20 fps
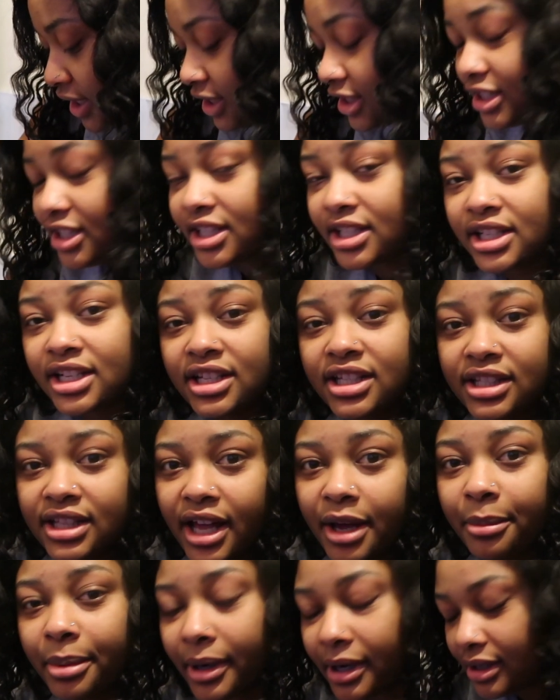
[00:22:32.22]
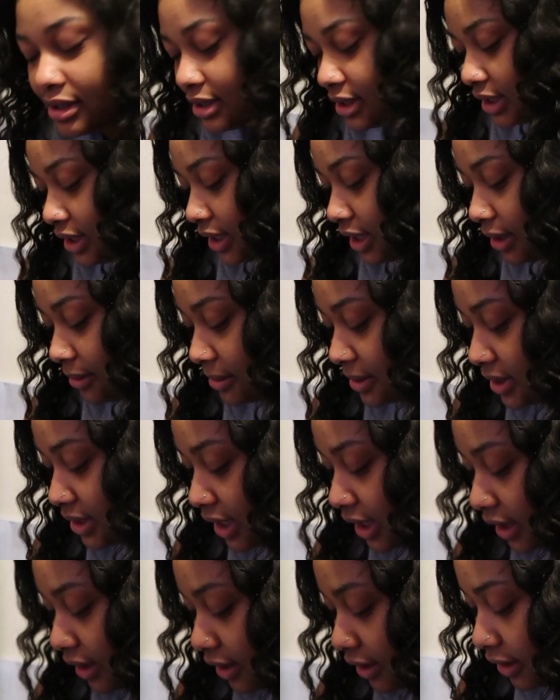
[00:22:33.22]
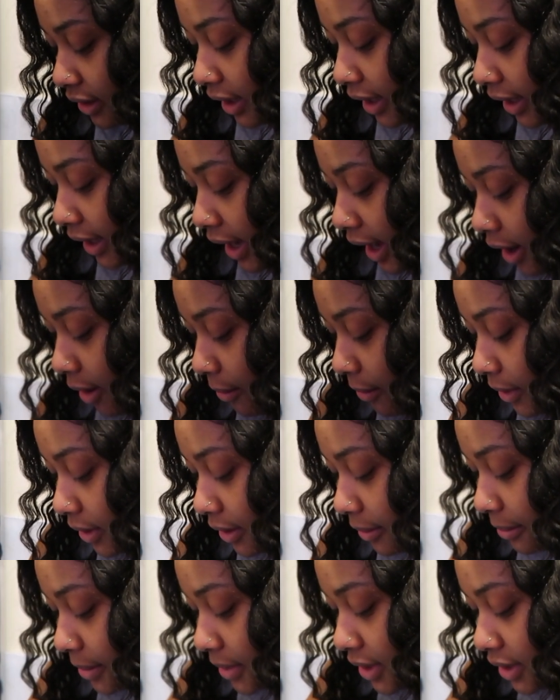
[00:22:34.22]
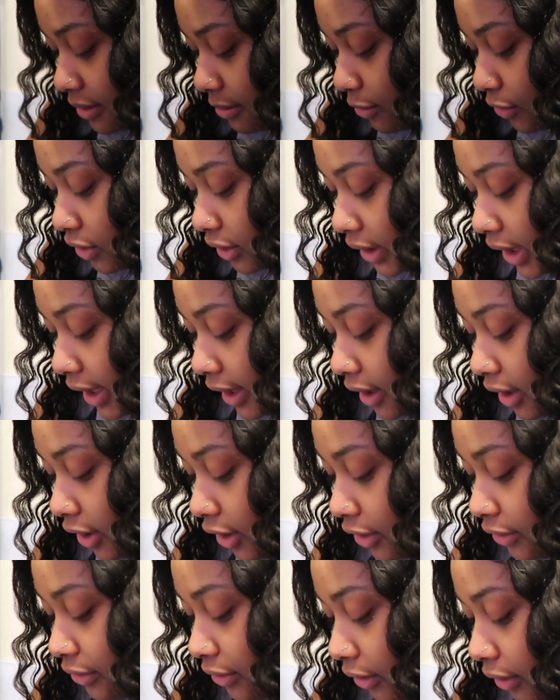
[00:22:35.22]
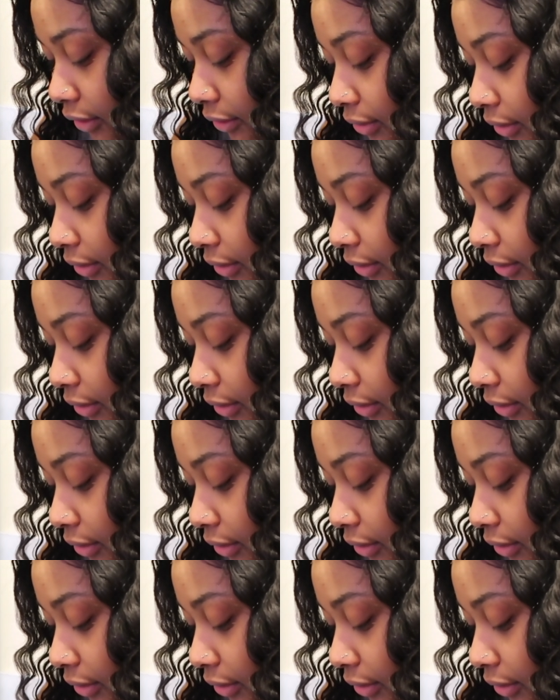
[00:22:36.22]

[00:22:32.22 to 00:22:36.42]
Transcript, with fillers: cause she's that person, and I was telling her like I want to be more like her for